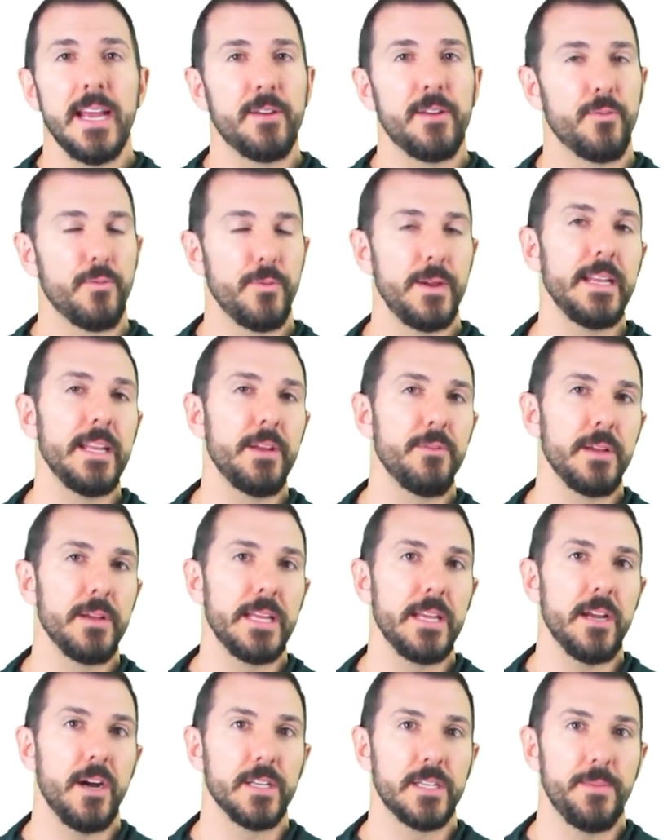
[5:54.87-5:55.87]
It
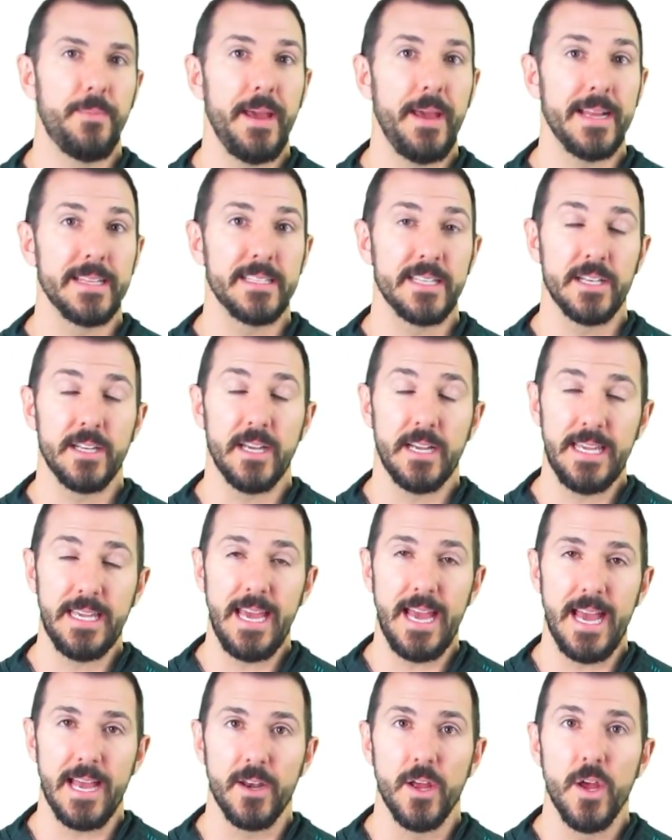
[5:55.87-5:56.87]
really all depends. And
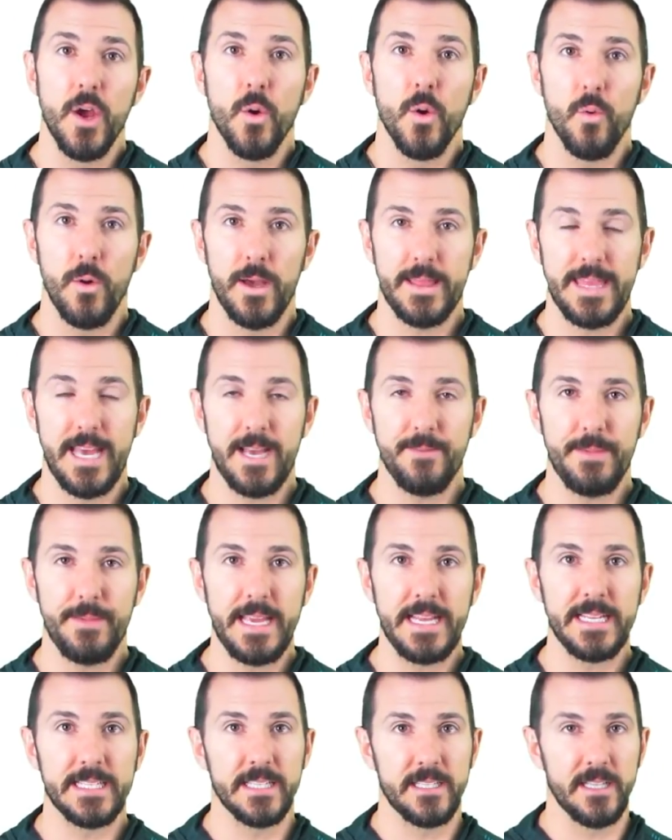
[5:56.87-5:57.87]
again, what that
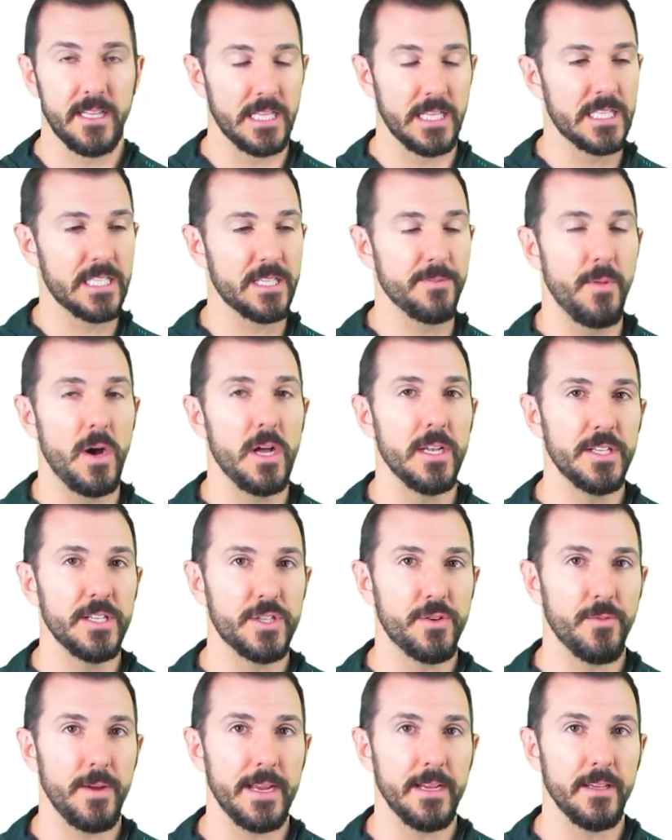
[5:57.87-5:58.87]
means is that the
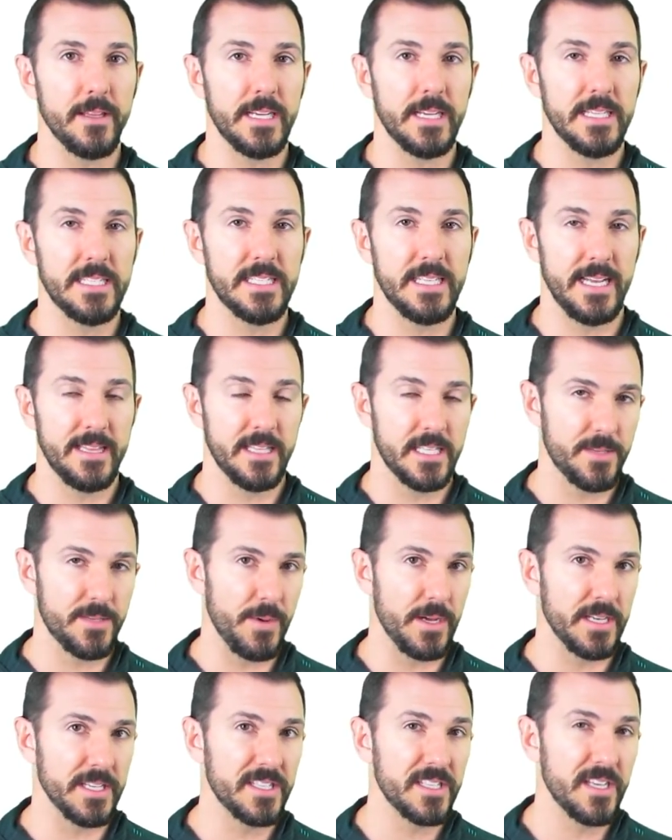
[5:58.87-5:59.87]
smallest ring on the cassette, the
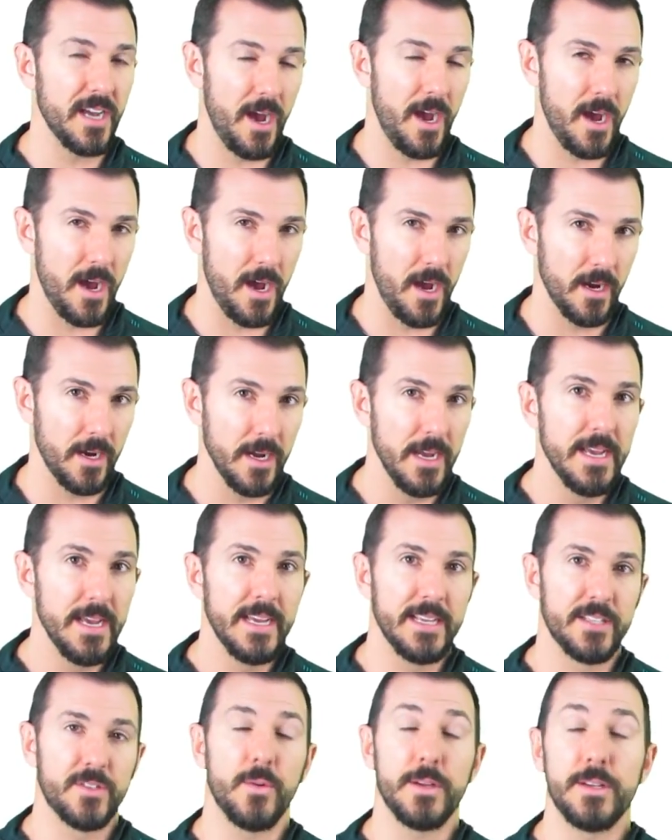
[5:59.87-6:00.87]
smallest cog,
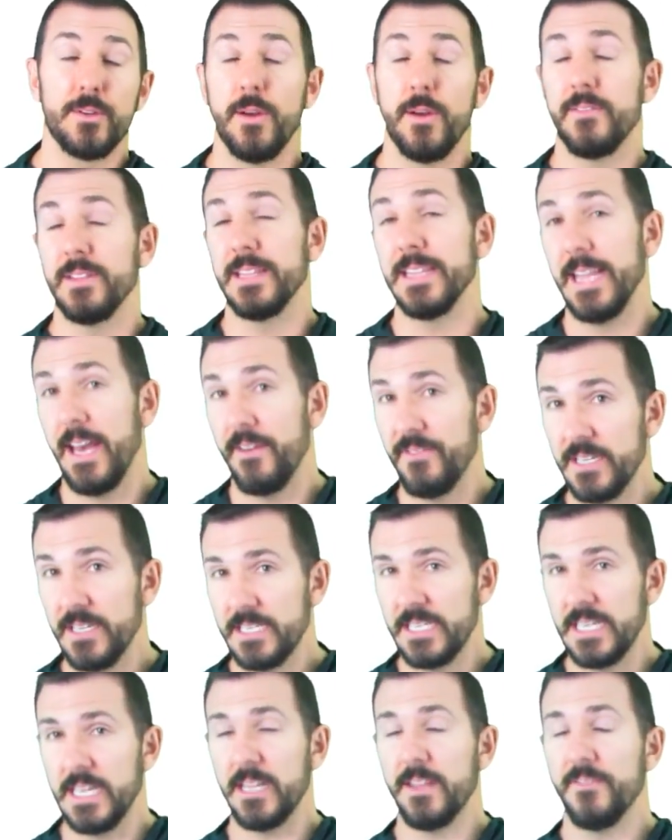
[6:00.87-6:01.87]
is going to have 11
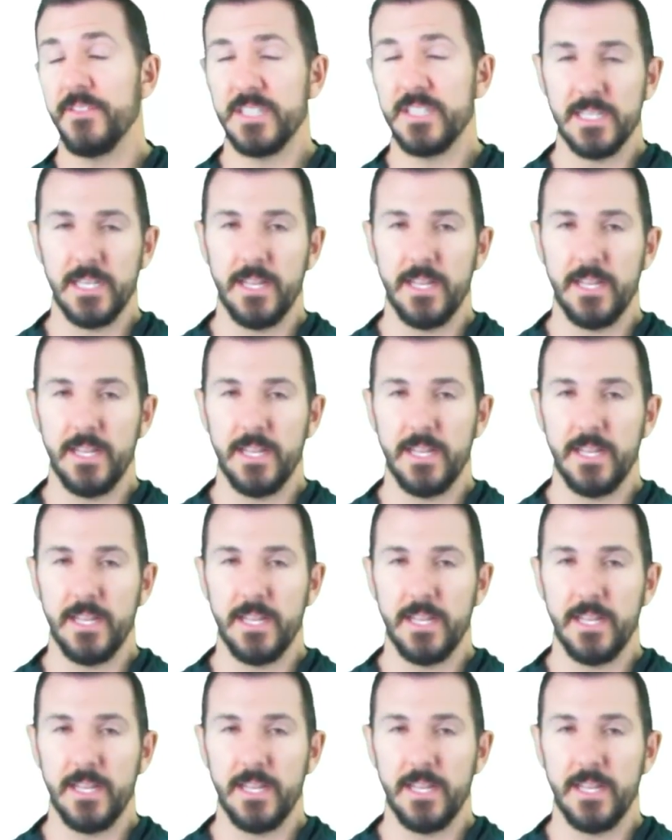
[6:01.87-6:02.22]
teeth if it's an